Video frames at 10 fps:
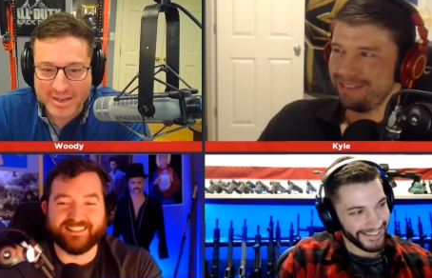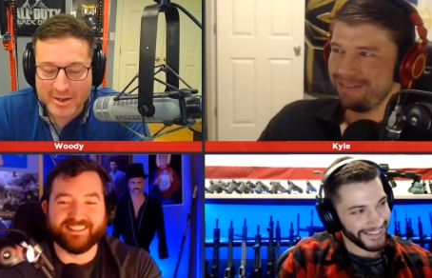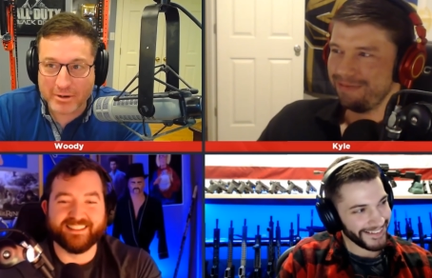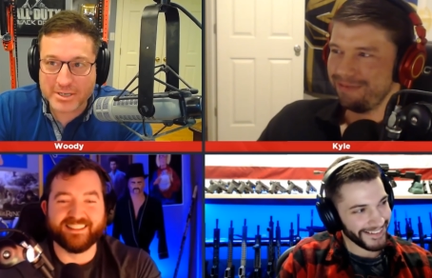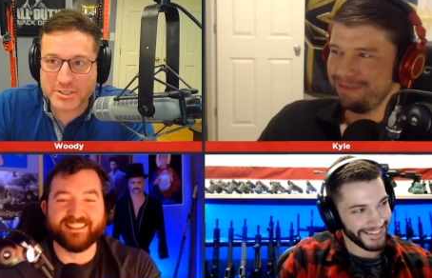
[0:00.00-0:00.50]

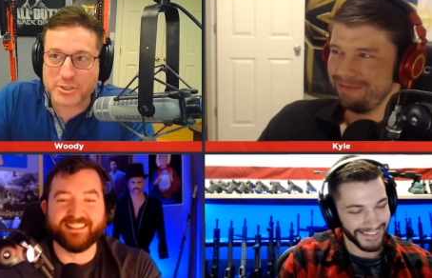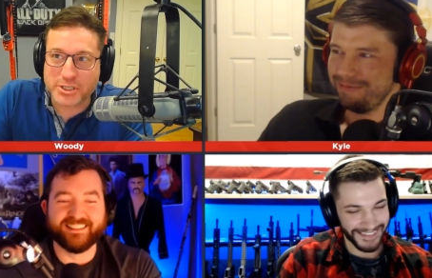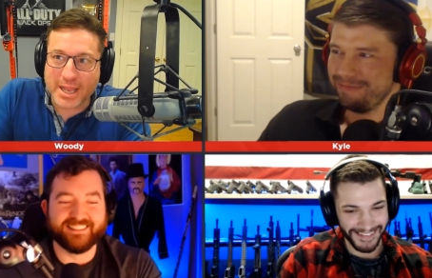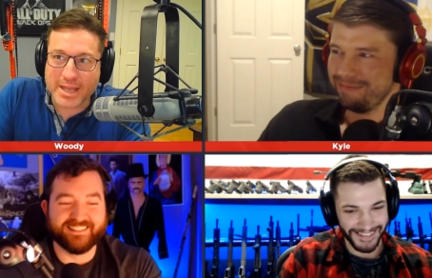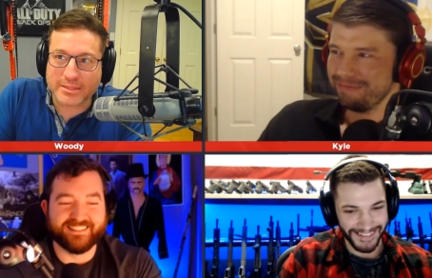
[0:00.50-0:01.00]
Speaker 1: Right. So she
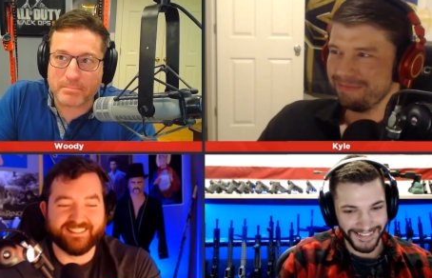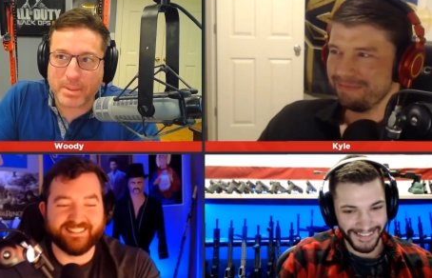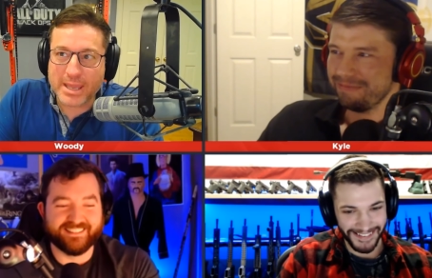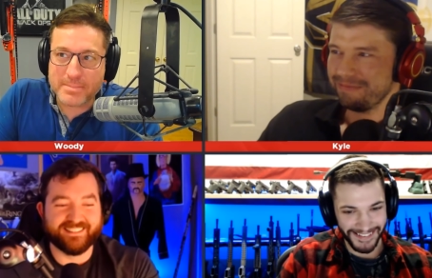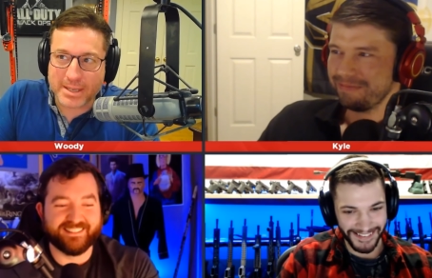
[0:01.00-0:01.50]
had the
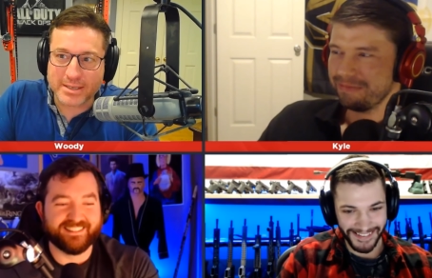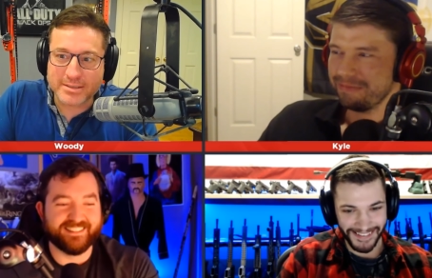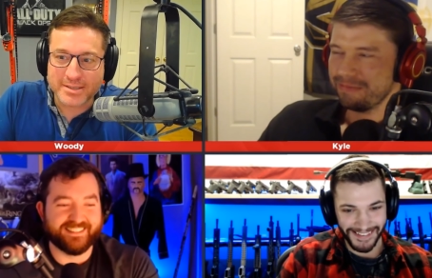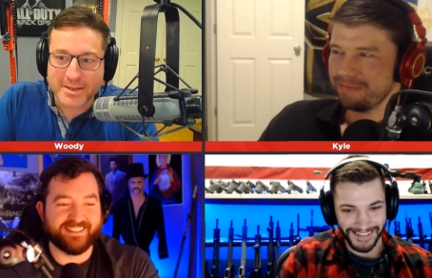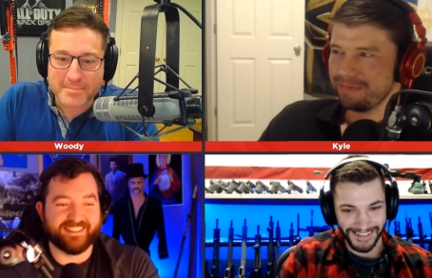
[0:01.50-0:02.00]

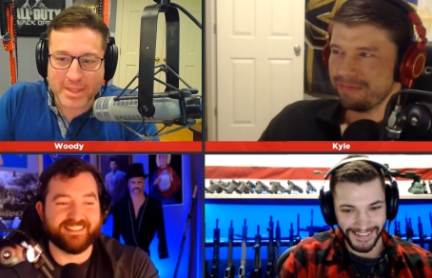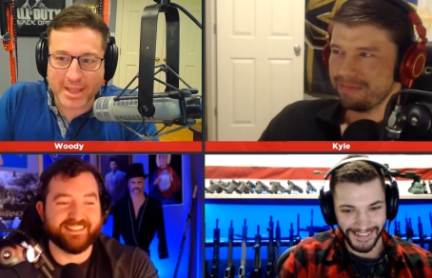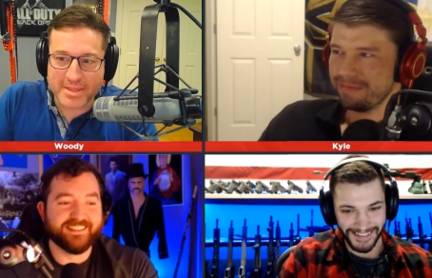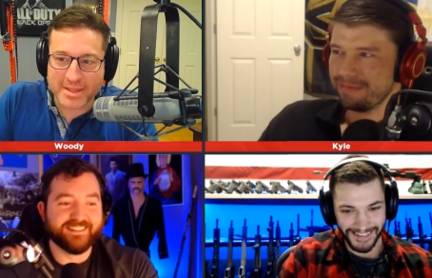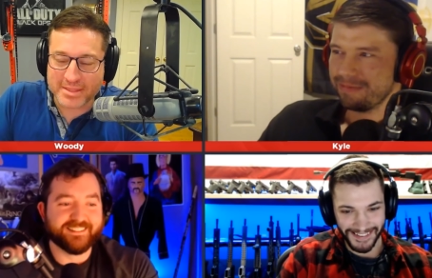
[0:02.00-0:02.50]
babies, and
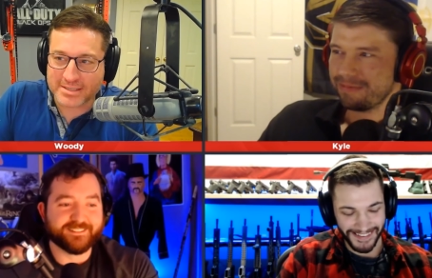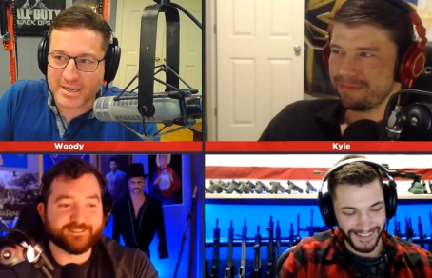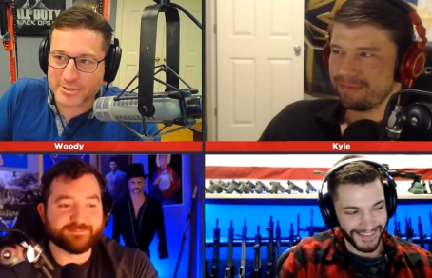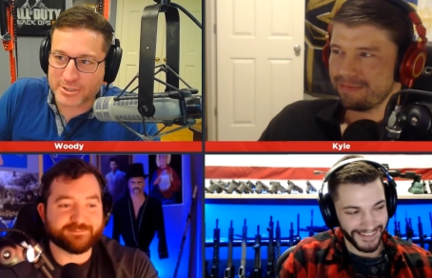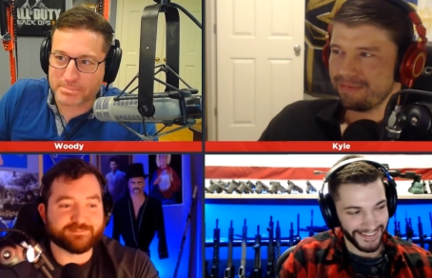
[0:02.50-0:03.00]
then the
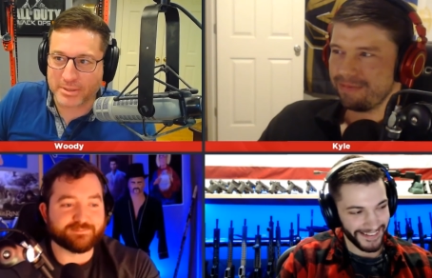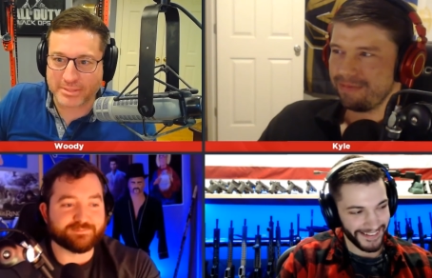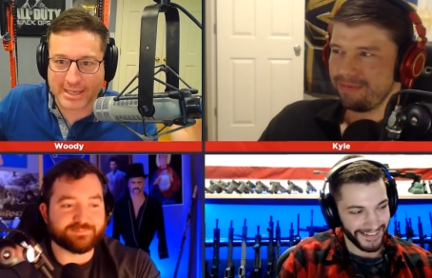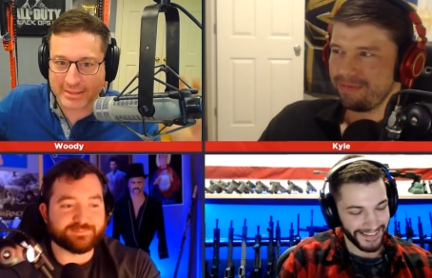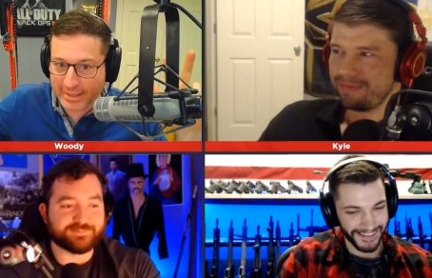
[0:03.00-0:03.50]
doctor put
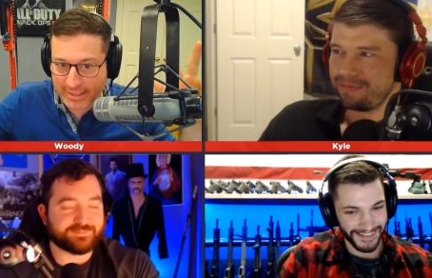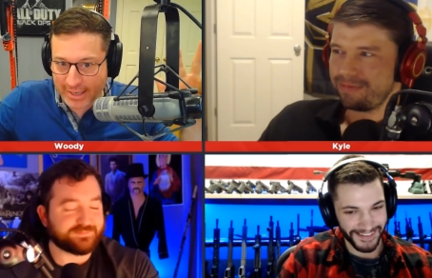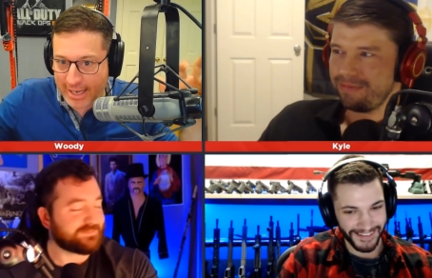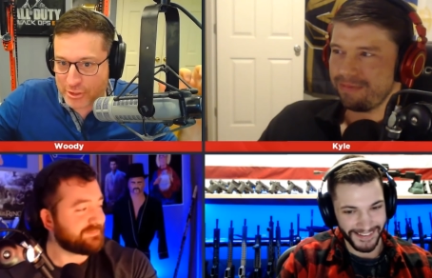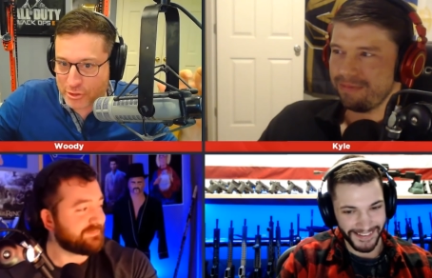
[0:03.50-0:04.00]
that like
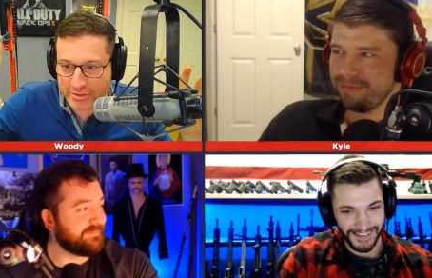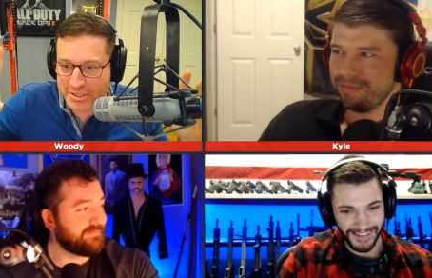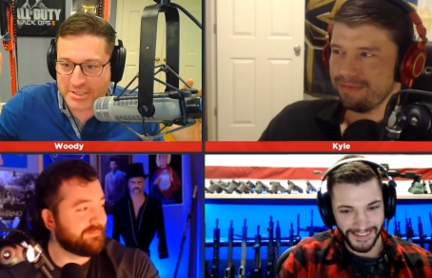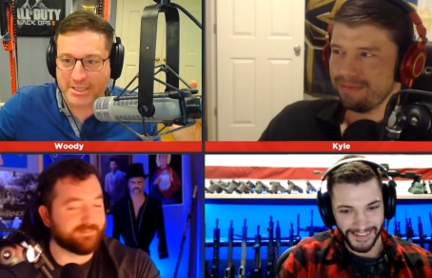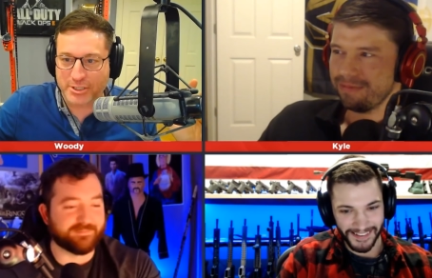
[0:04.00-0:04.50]
extra
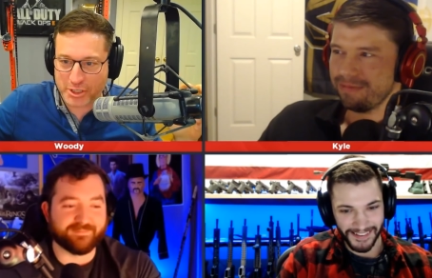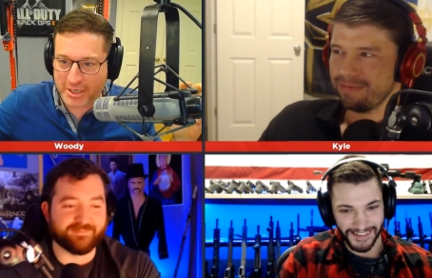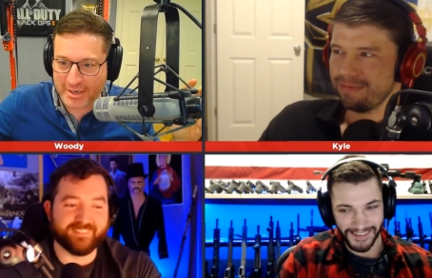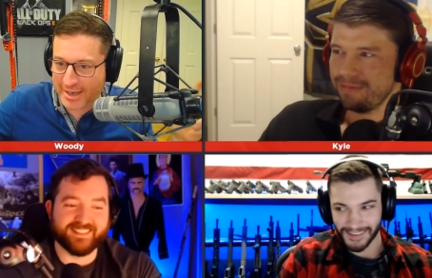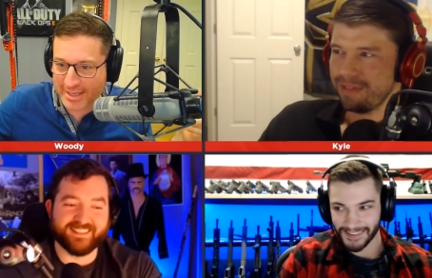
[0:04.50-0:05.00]
stitch in,
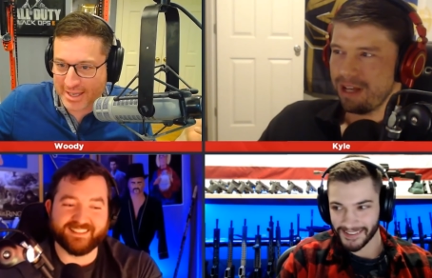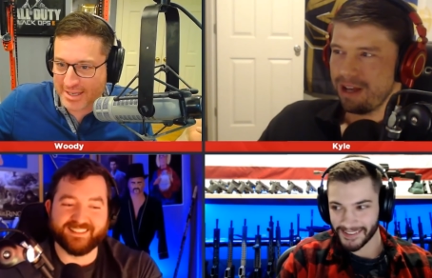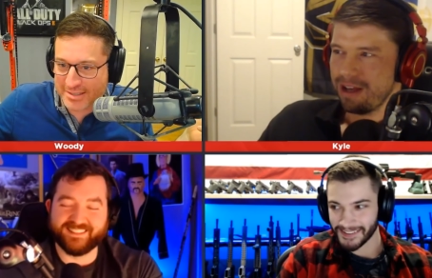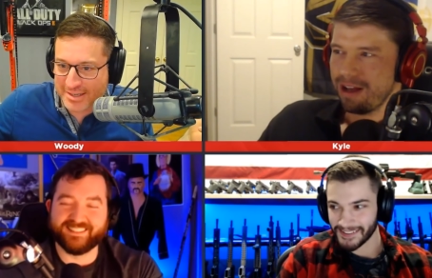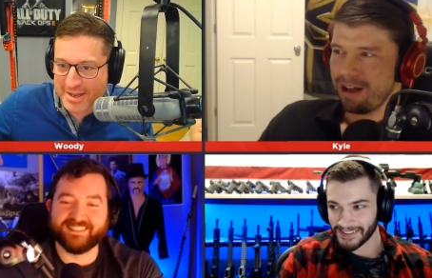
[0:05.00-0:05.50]
I
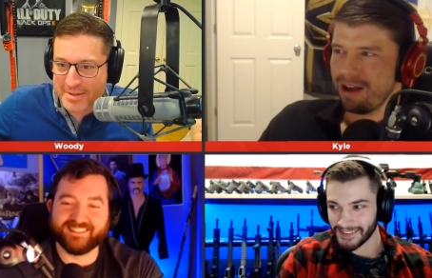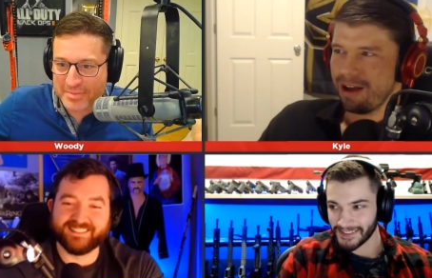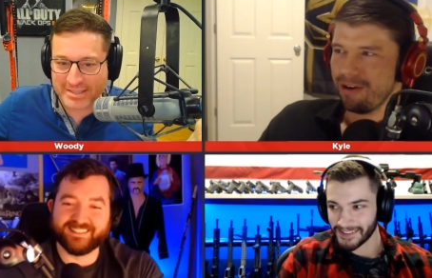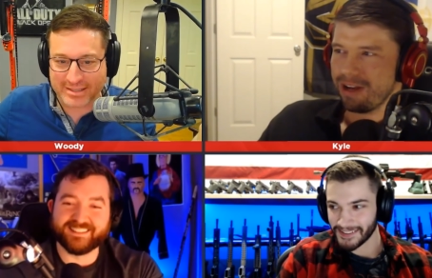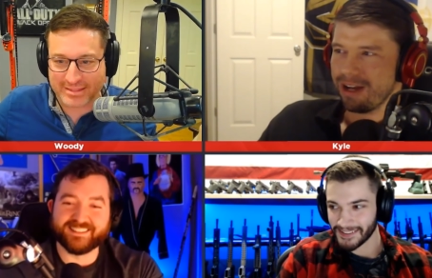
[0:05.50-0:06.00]
guess. Oh,
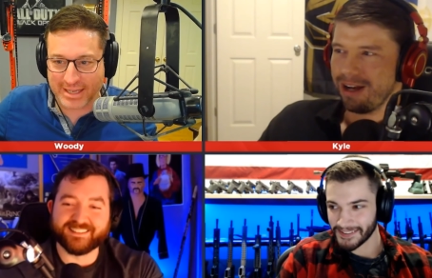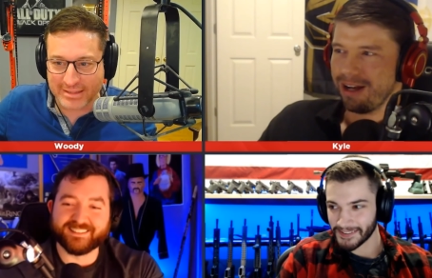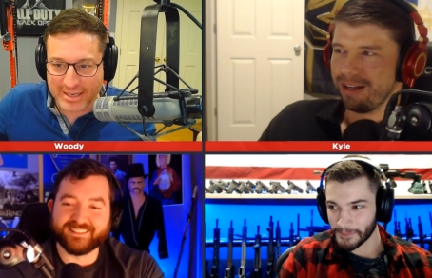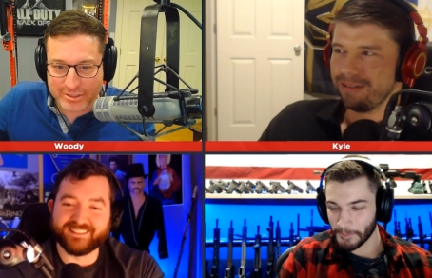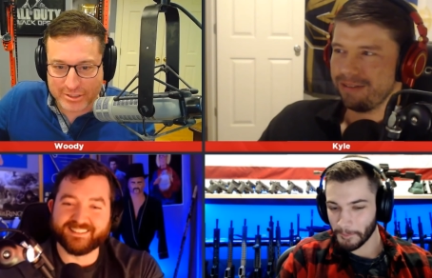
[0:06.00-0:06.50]
That's a God. thing they
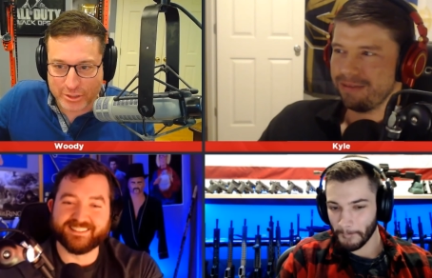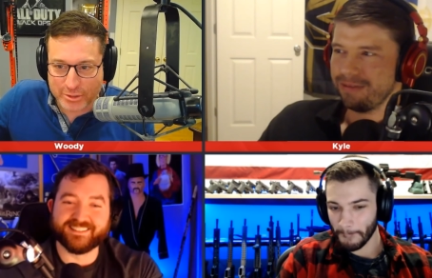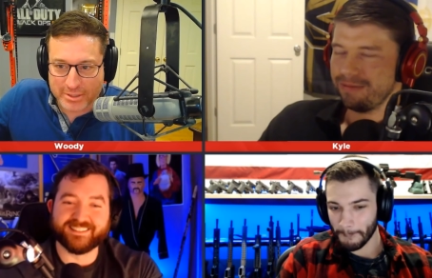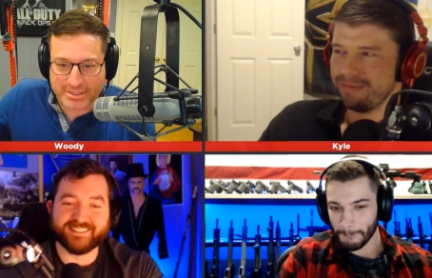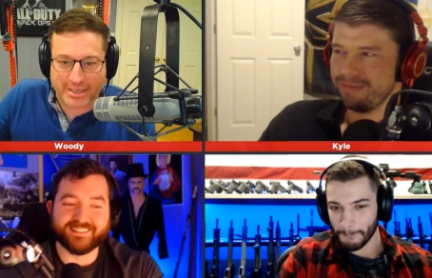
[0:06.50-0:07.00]
used to do to
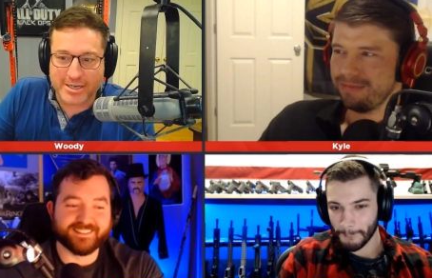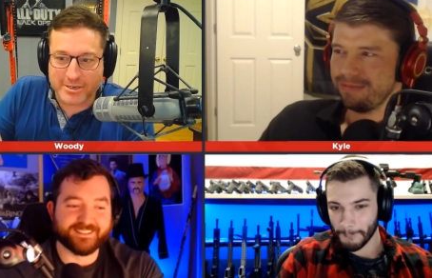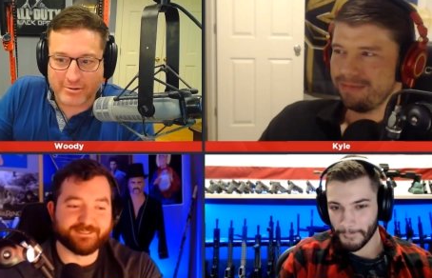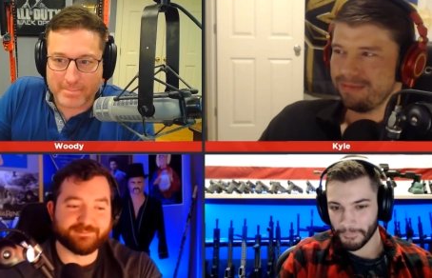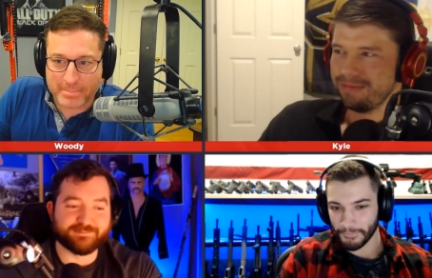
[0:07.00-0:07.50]
tighten
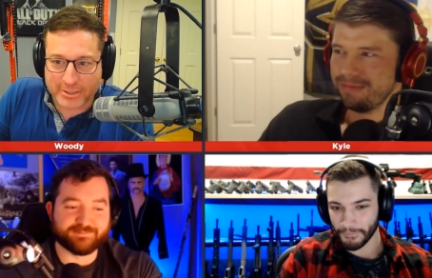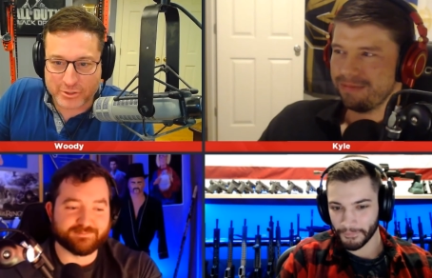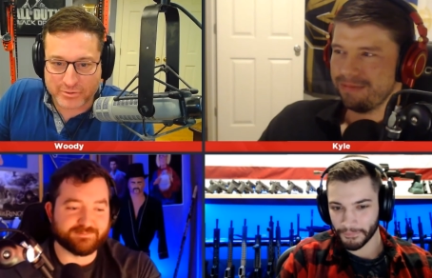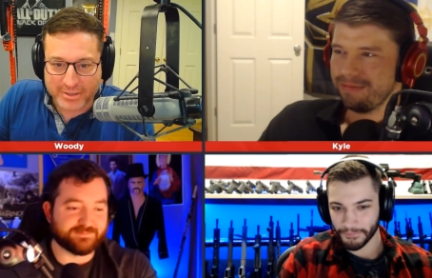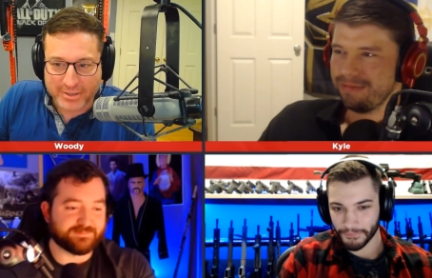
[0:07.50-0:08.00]
her up
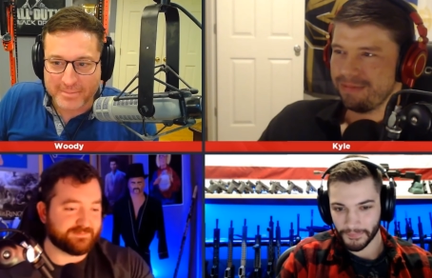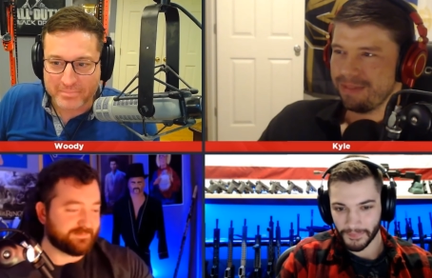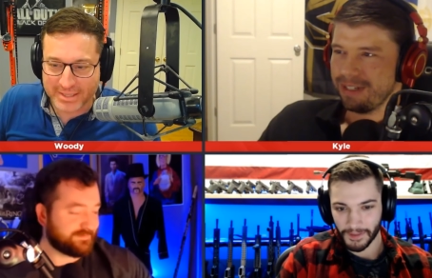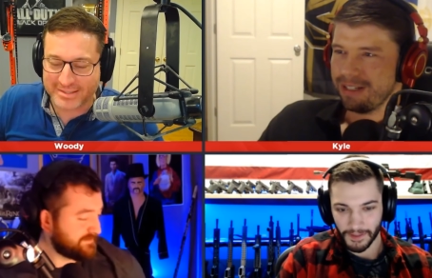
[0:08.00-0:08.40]
extra. This,